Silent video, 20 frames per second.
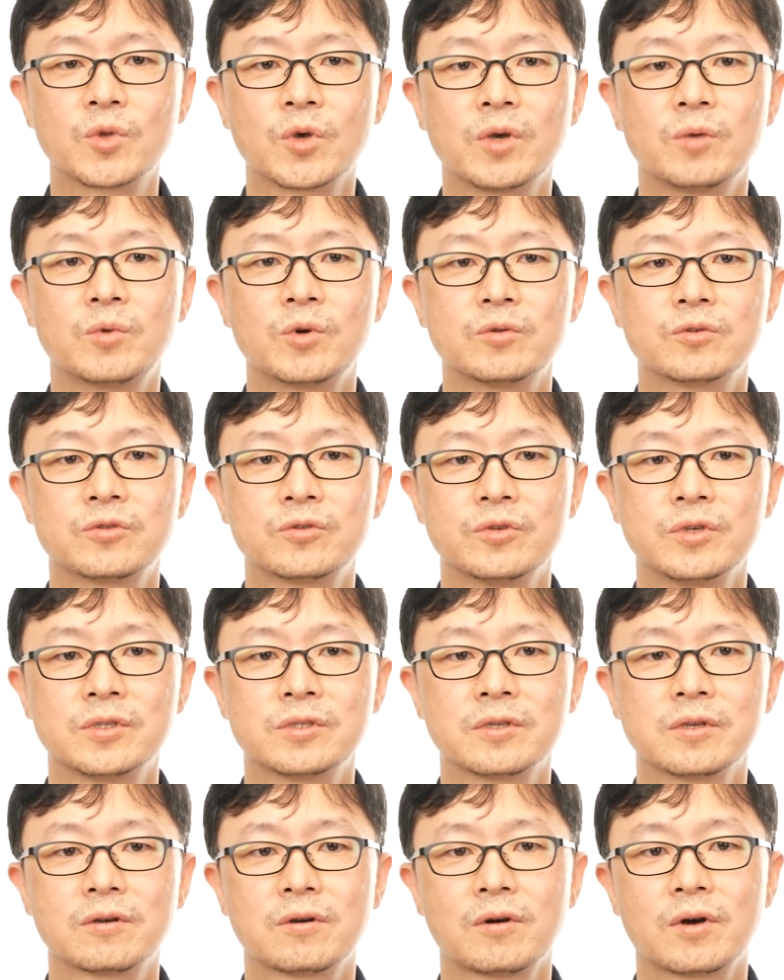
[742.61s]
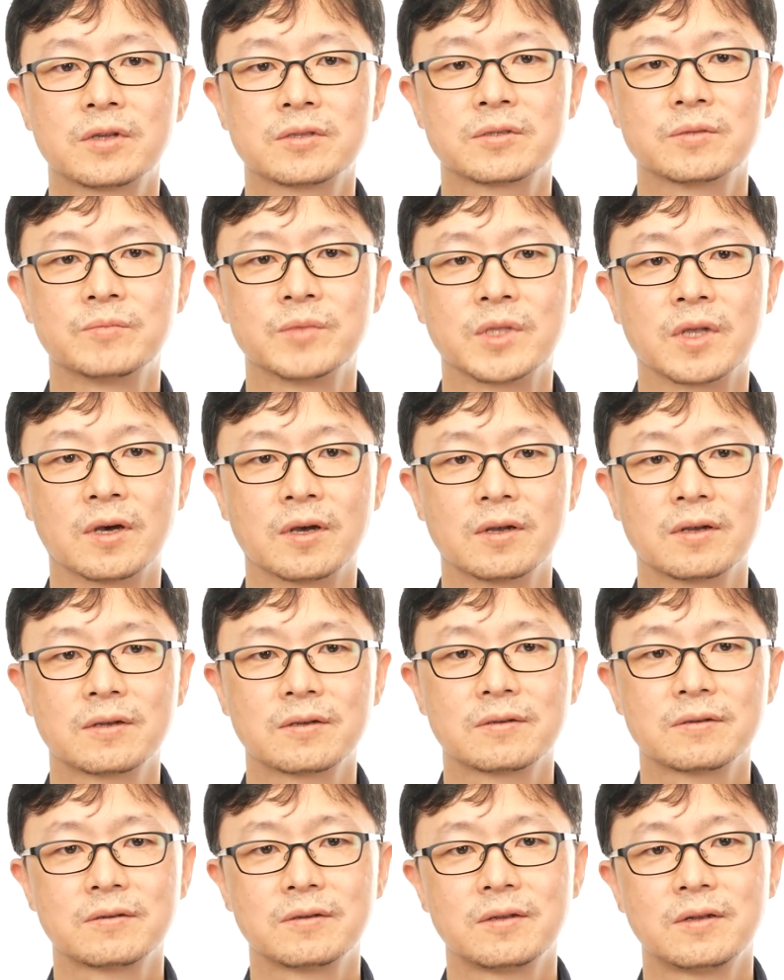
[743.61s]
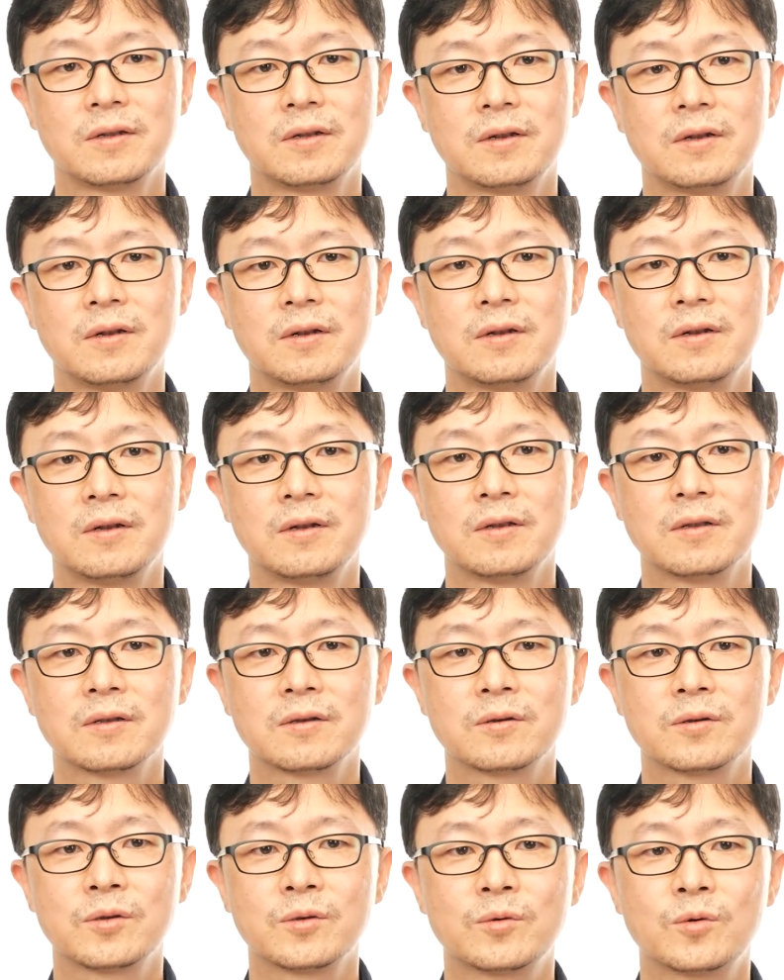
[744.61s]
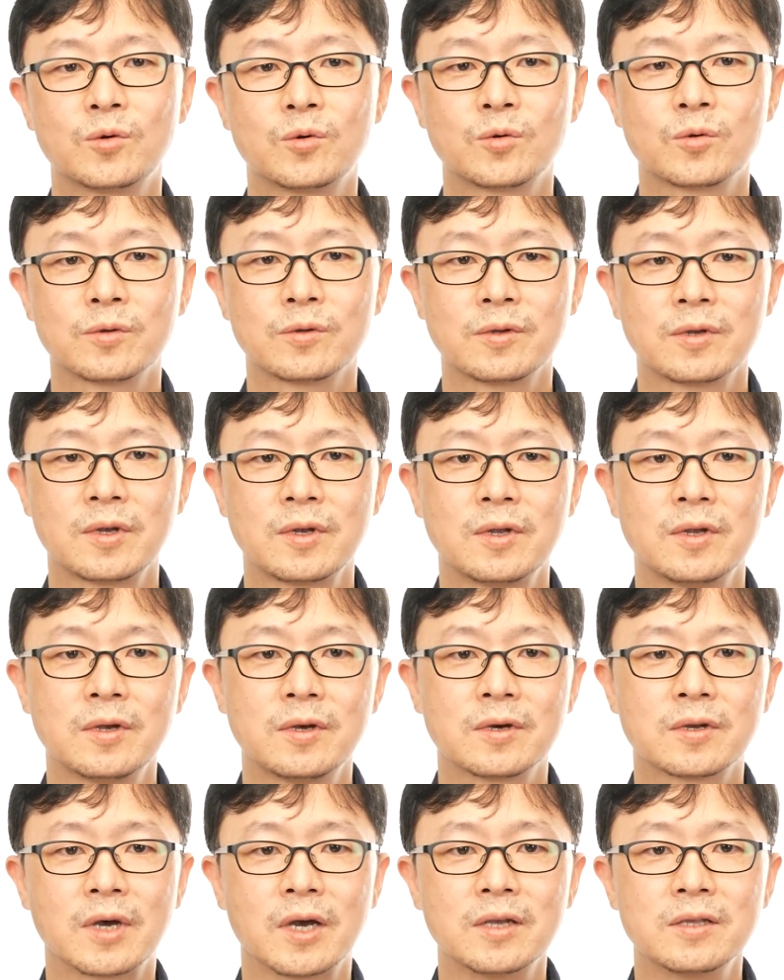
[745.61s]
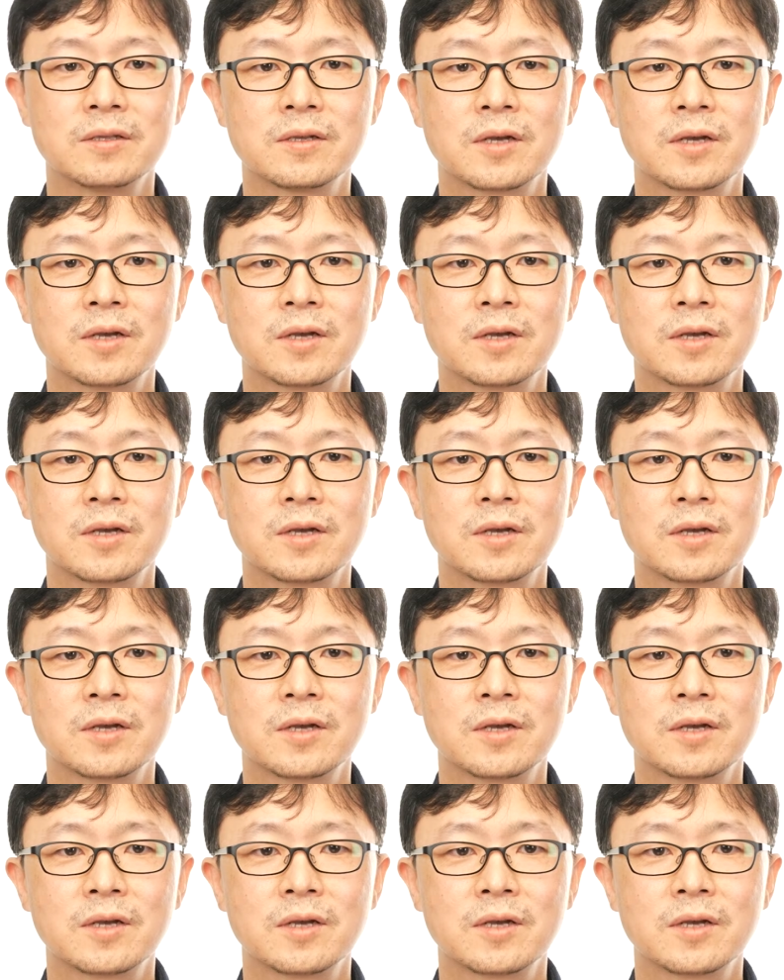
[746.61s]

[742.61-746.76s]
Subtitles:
but there are some additional features that are added, so we can review that again.